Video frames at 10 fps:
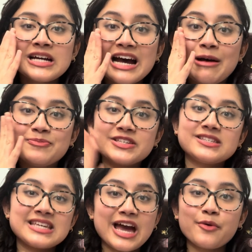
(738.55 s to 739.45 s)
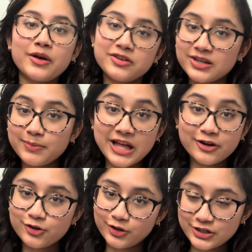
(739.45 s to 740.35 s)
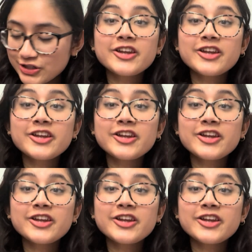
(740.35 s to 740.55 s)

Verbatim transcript: um, to see how well you can apply your knowledge.